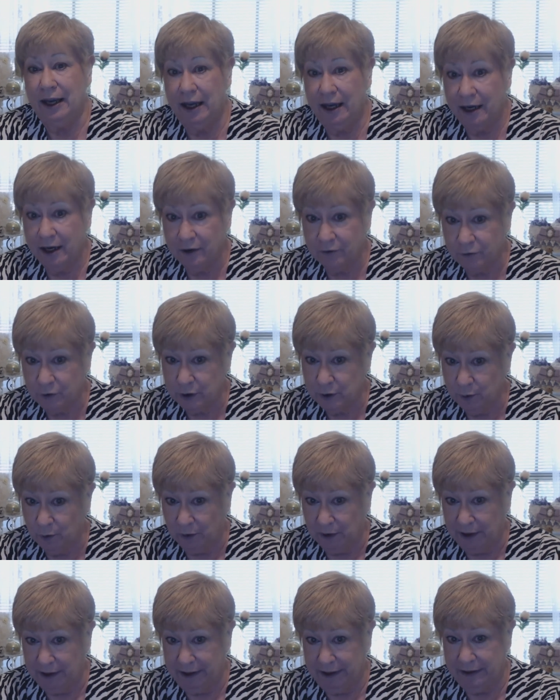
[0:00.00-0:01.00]

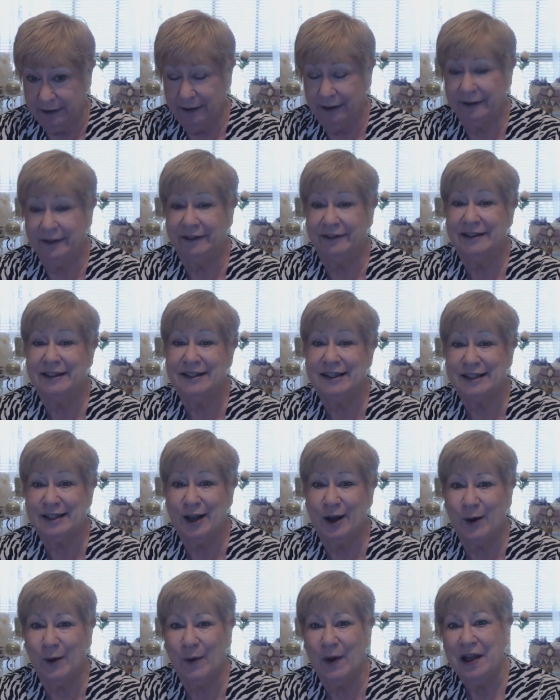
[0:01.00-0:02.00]
everyone,
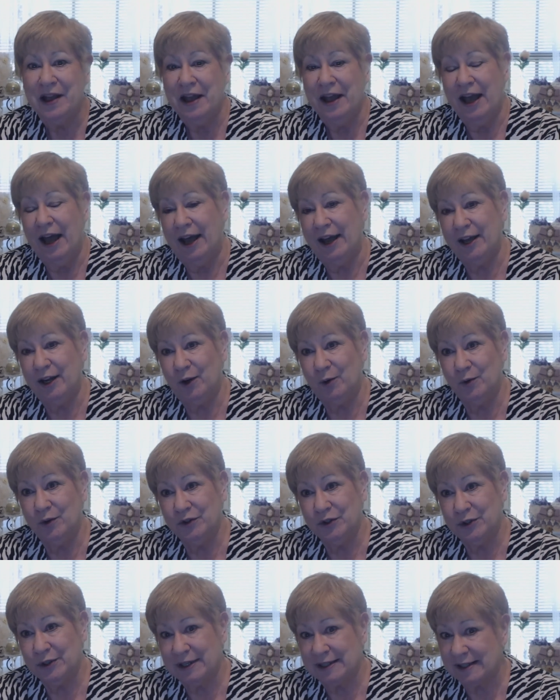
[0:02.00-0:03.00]
so I don't
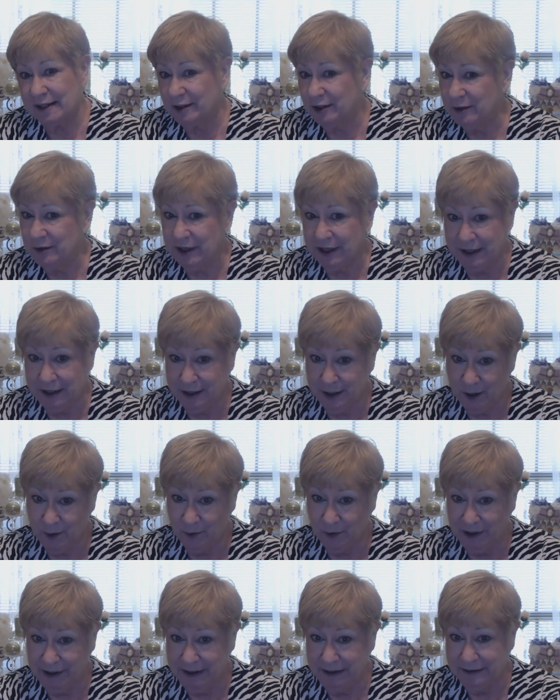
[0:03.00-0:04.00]
want to exclude
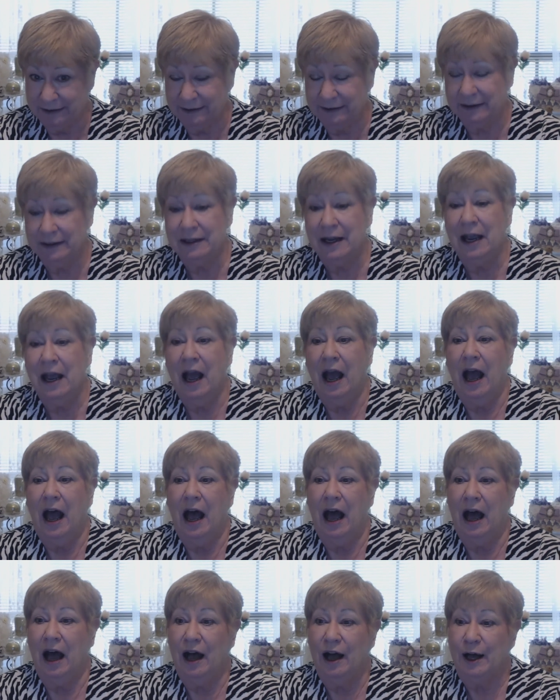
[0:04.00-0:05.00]
anyone.
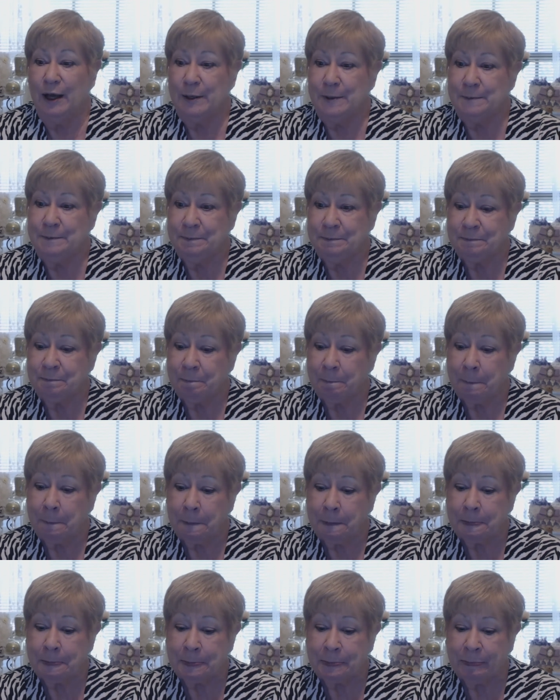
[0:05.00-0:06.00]
Um,
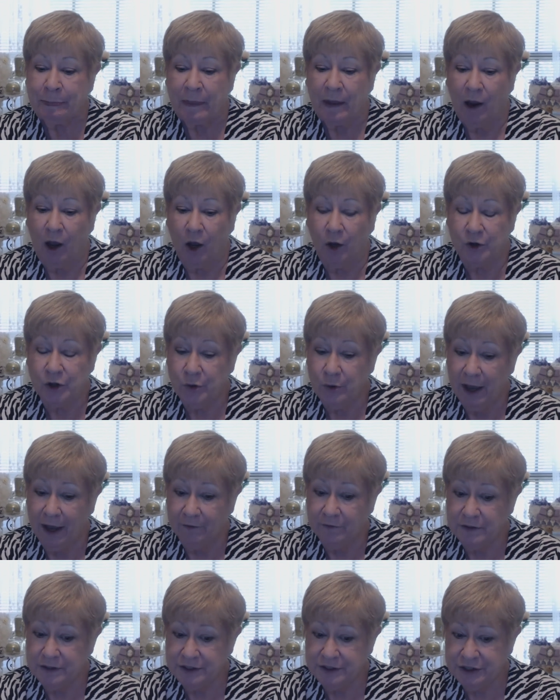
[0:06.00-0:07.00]
all you
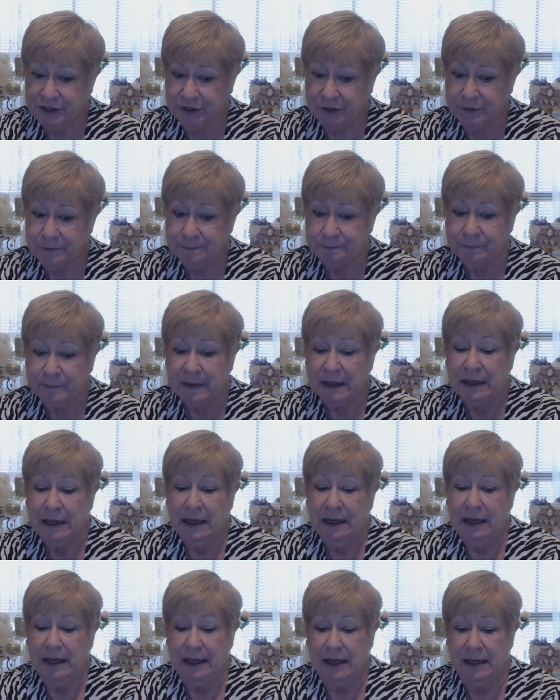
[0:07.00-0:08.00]
have to do
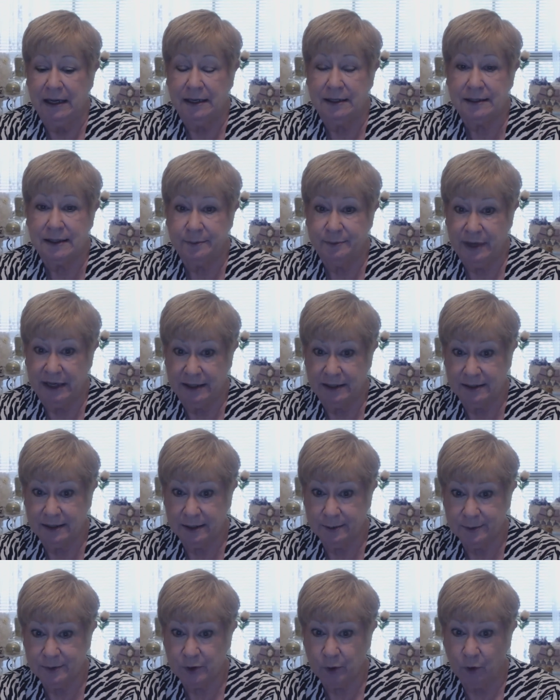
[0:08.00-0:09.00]
is be a
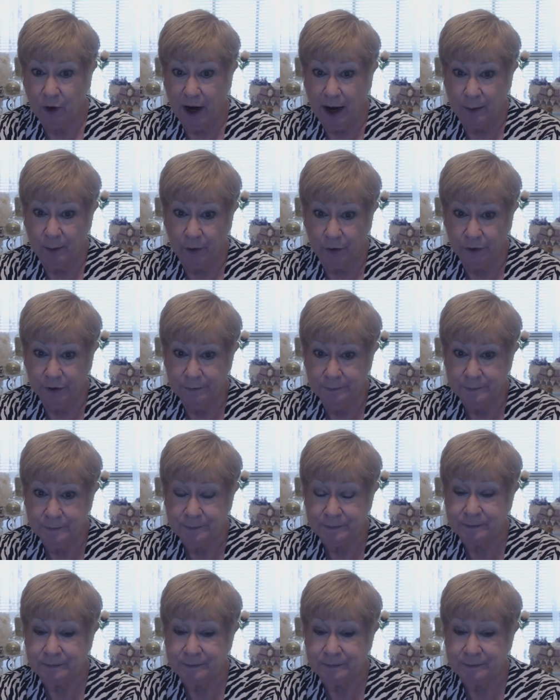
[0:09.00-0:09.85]
subscriber,